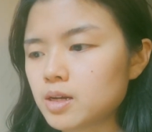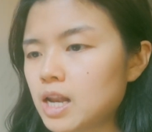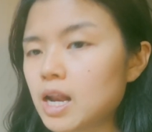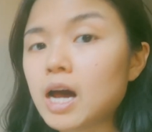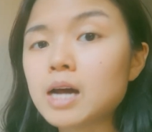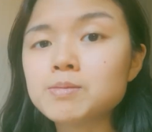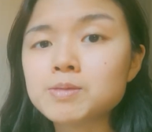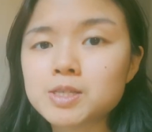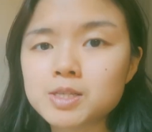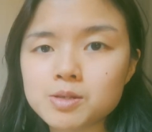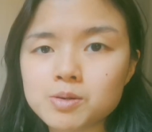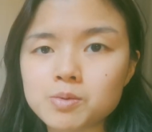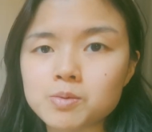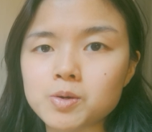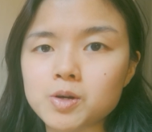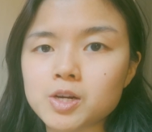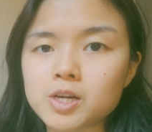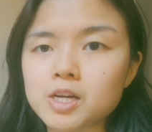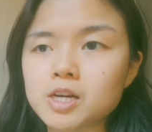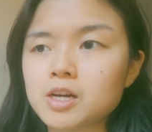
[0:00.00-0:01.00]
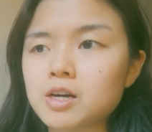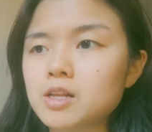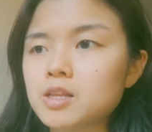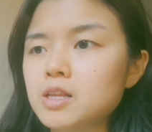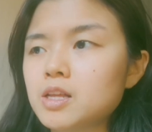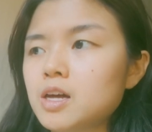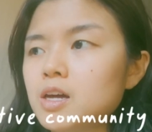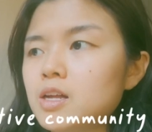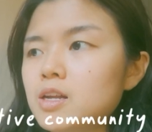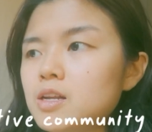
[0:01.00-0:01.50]
And I'm still working
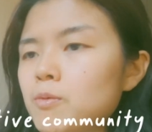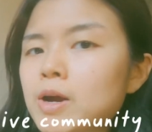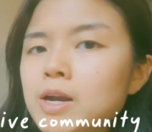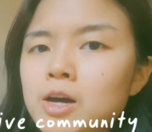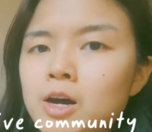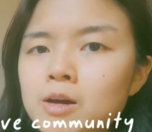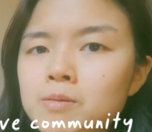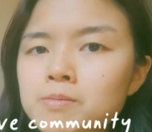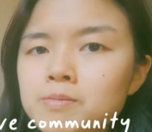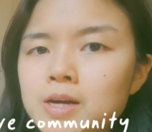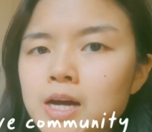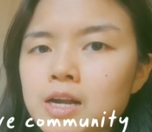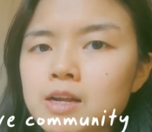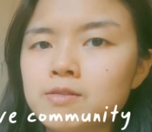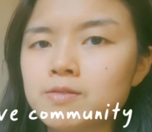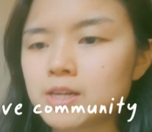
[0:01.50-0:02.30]
on that. Right now I'm kind